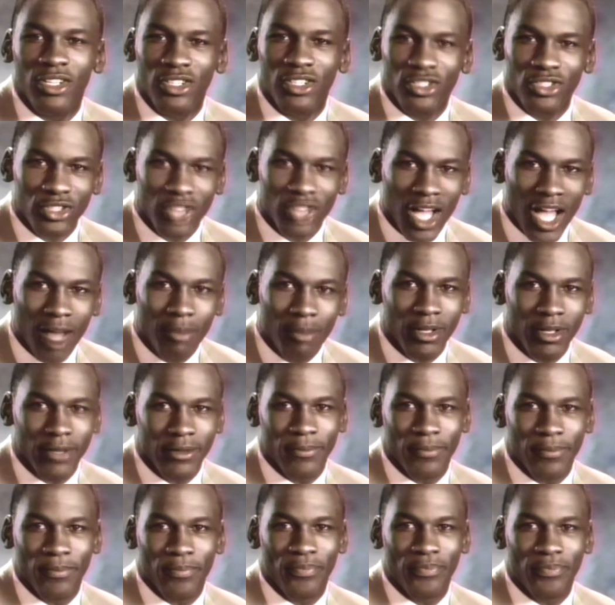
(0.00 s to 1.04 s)
Stop it.
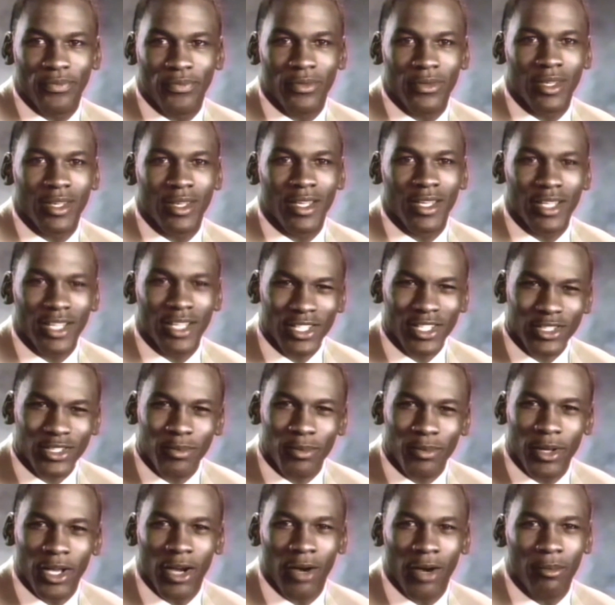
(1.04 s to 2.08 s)
Get
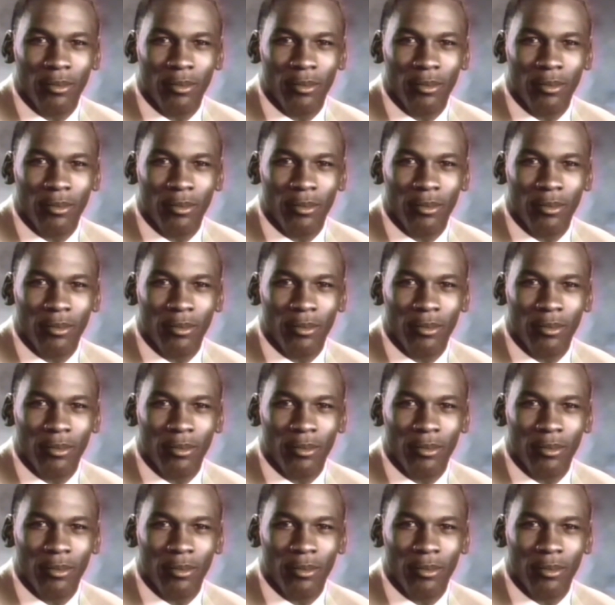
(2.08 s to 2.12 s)
some help.